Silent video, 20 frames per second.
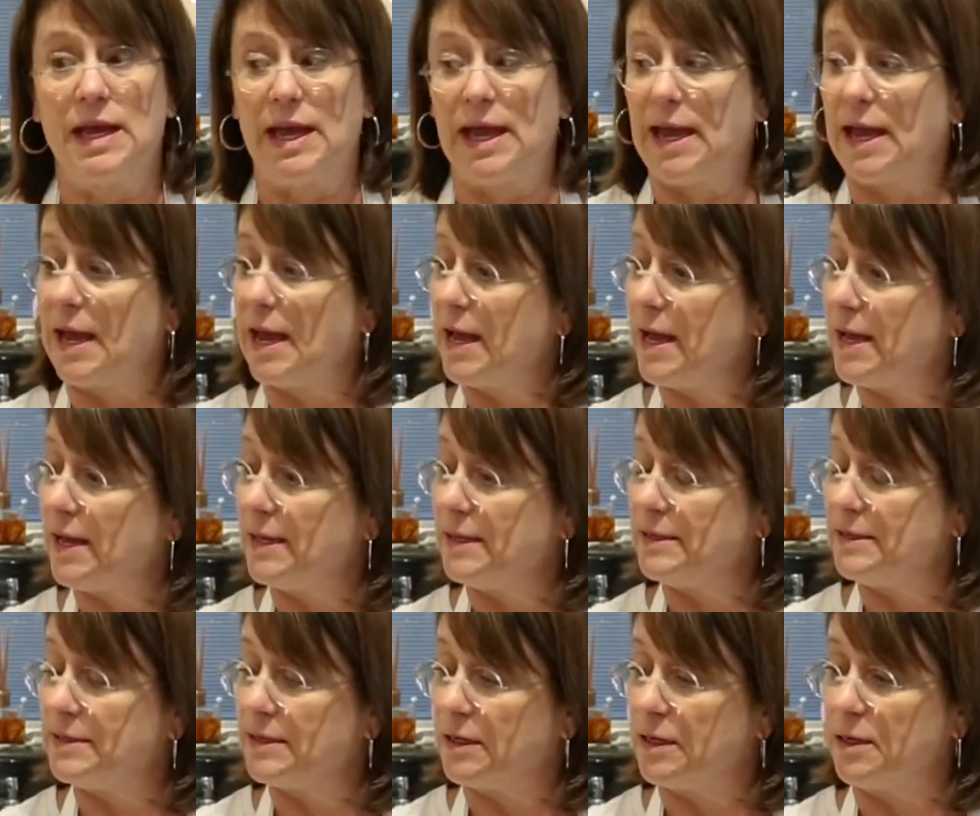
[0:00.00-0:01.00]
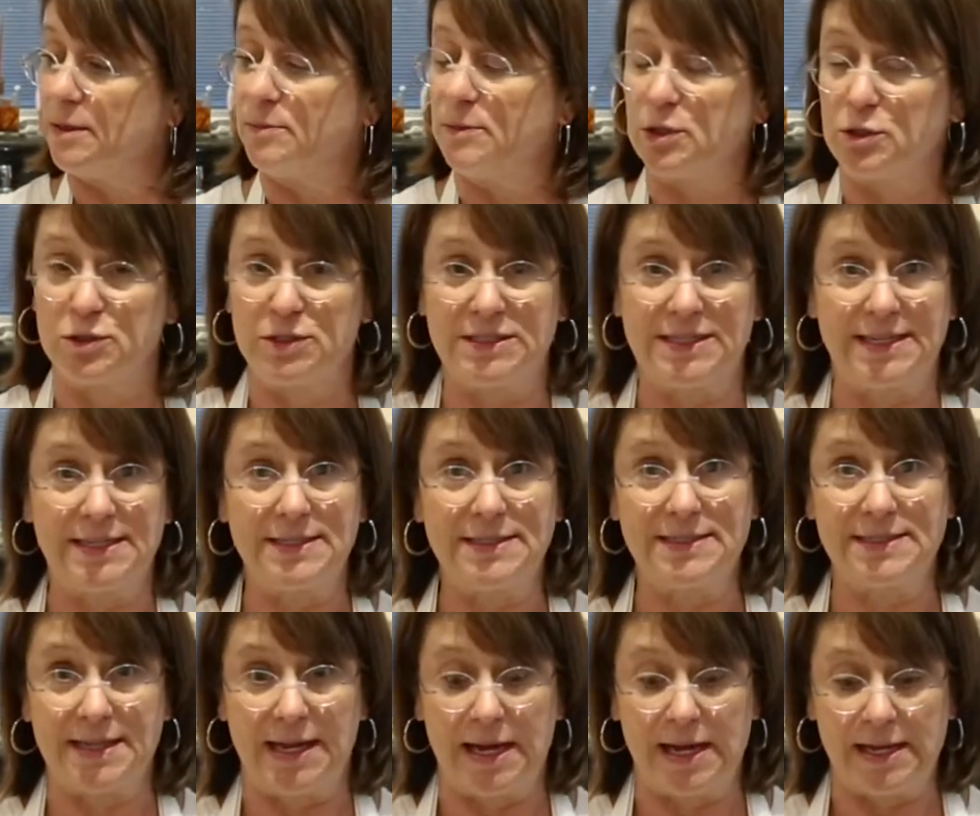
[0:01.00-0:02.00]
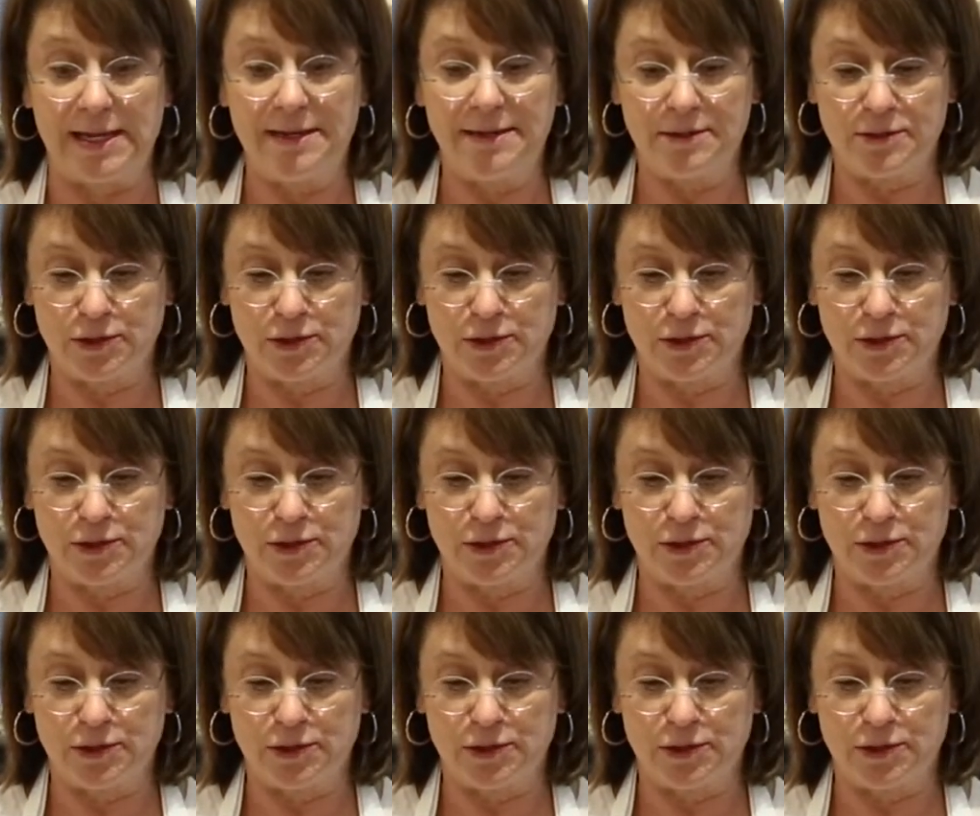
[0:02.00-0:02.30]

and they're set aside,